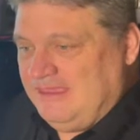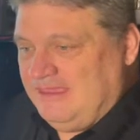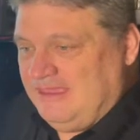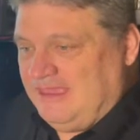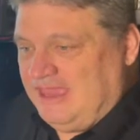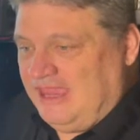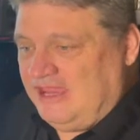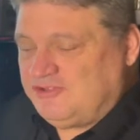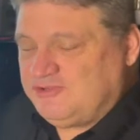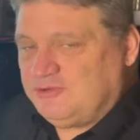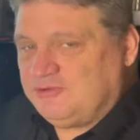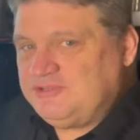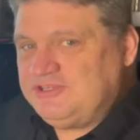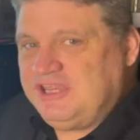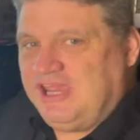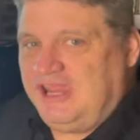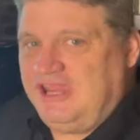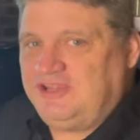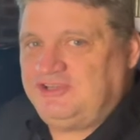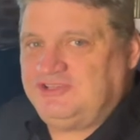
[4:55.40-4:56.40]

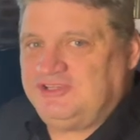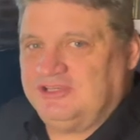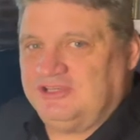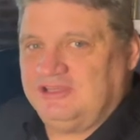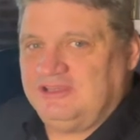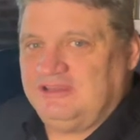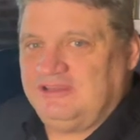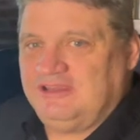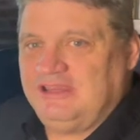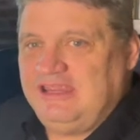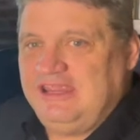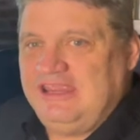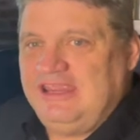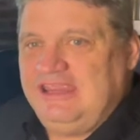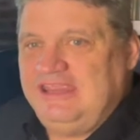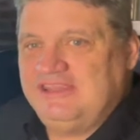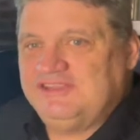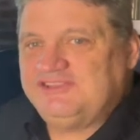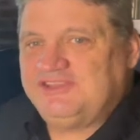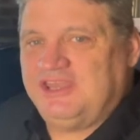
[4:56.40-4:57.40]
exhortation
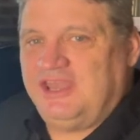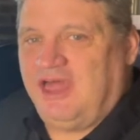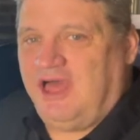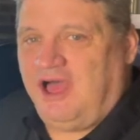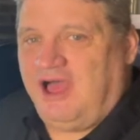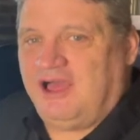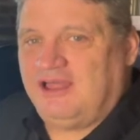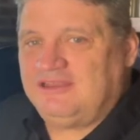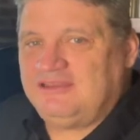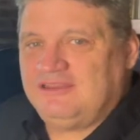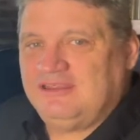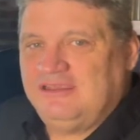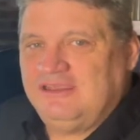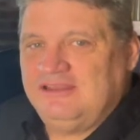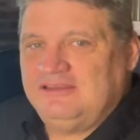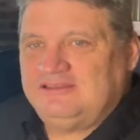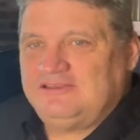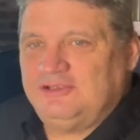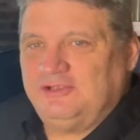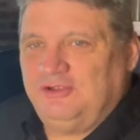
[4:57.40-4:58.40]
is not
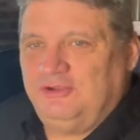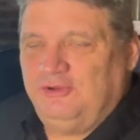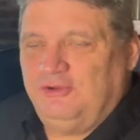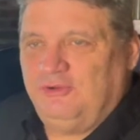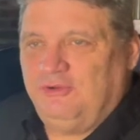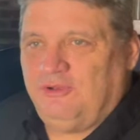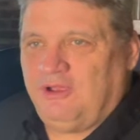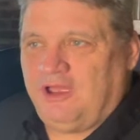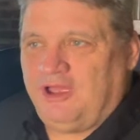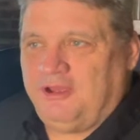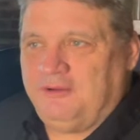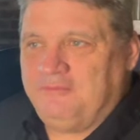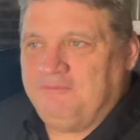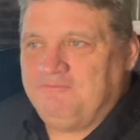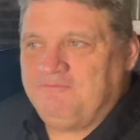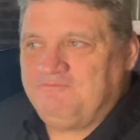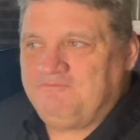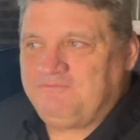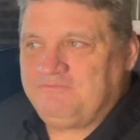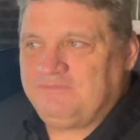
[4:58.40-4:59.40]
to
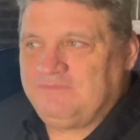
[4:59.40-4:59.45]
um,